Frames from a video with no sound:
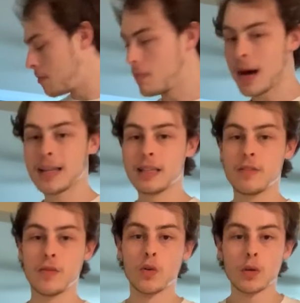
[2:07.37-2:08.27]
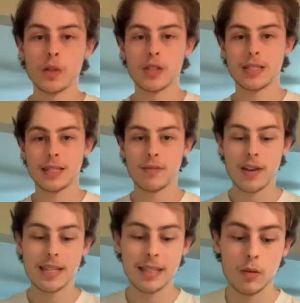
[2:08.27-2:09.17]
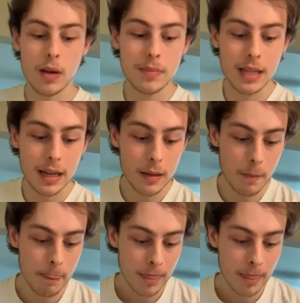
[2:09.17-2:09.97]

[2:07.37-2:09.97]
Motley Fool, which is an investing website,